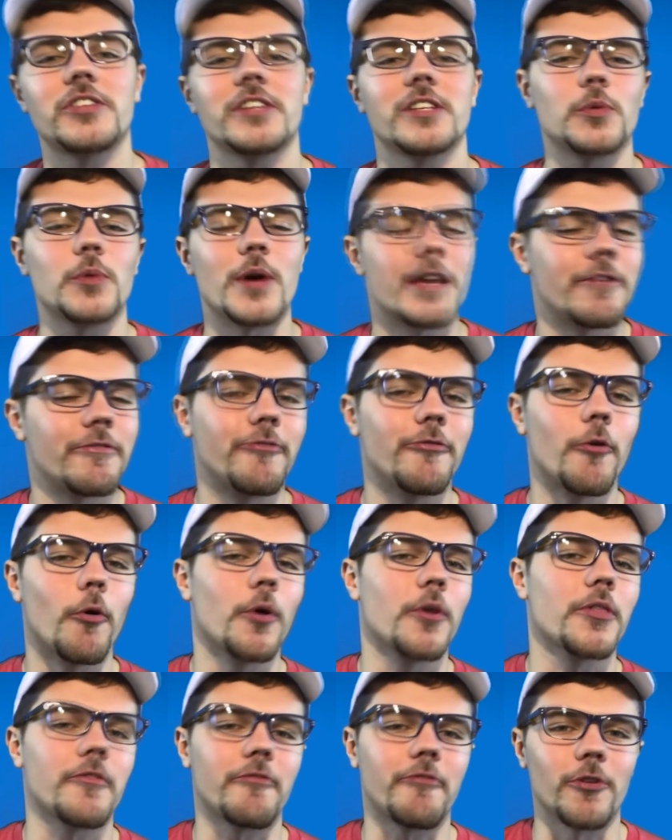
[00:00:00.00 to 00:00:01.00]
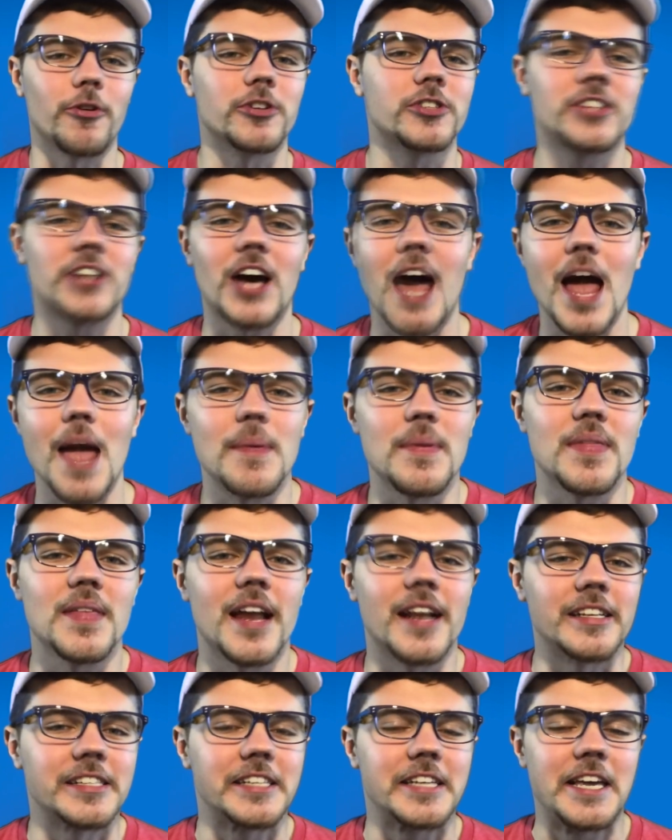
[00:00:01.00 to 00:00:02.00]
this week for the first time, and
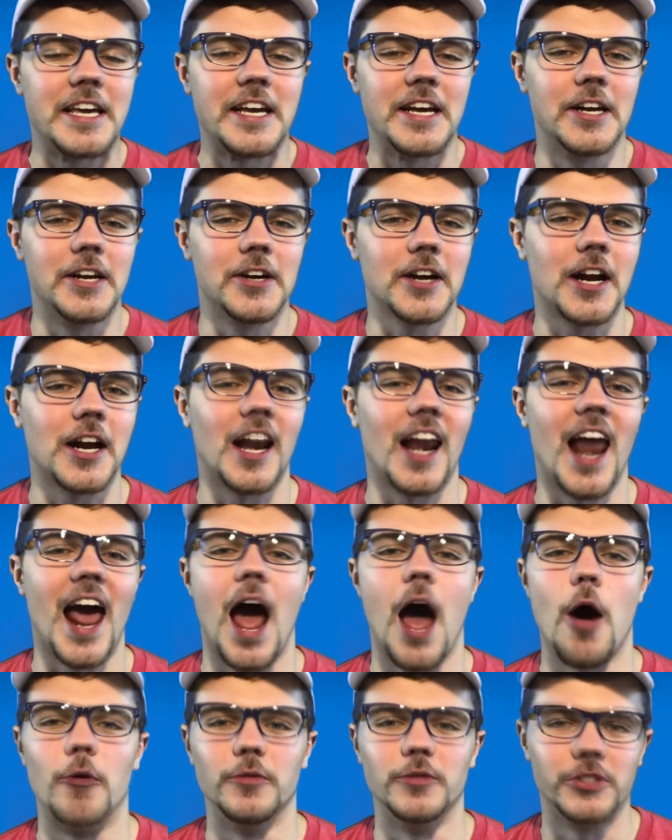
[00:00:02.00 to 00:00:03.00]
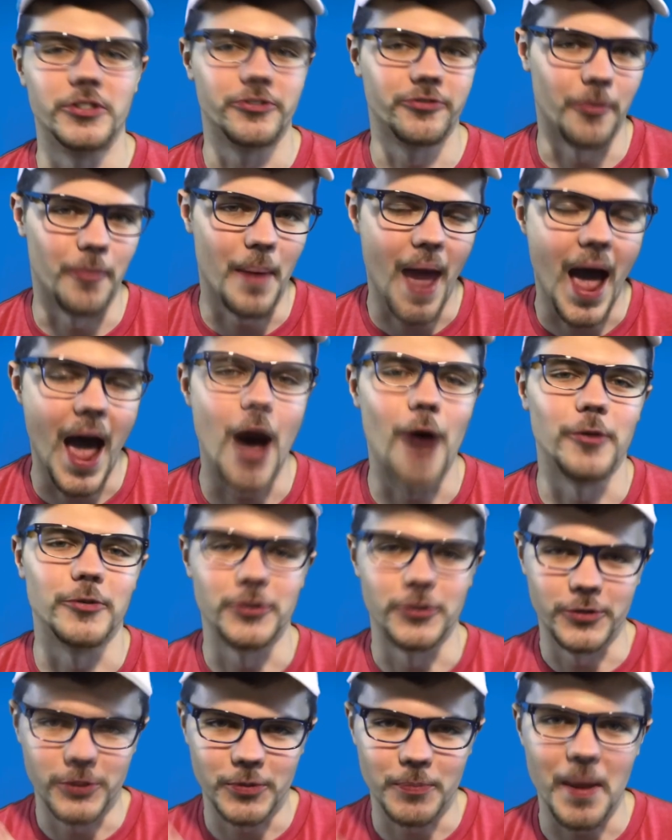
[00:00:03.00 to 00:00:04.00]
that is Killer Klowns from
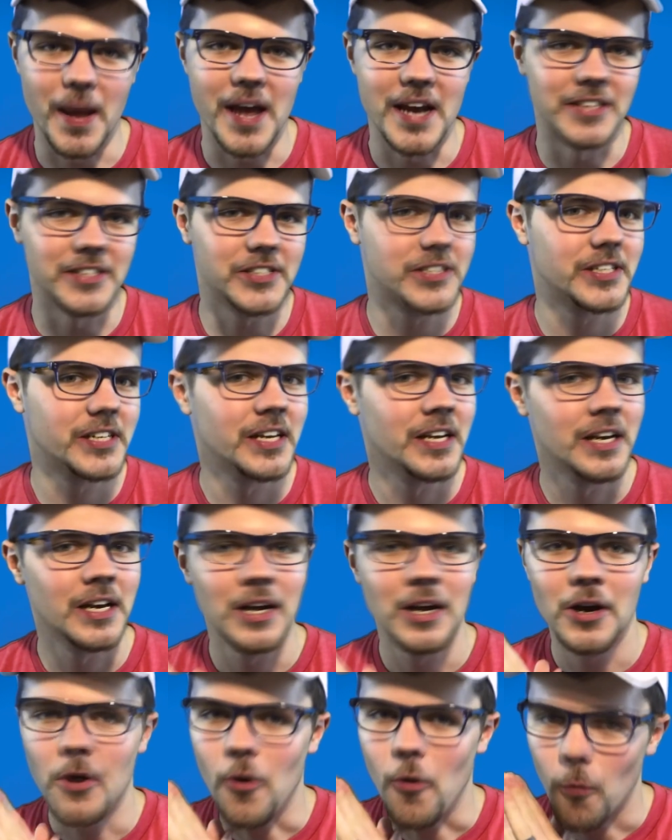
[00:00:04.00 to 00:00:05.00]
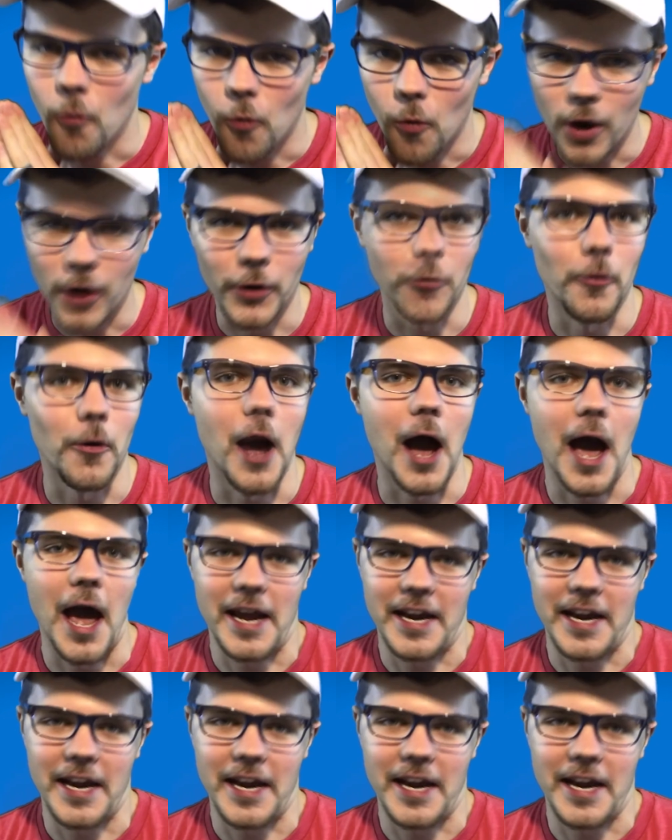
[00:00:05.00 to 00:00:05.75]
Outer Space. What a ride.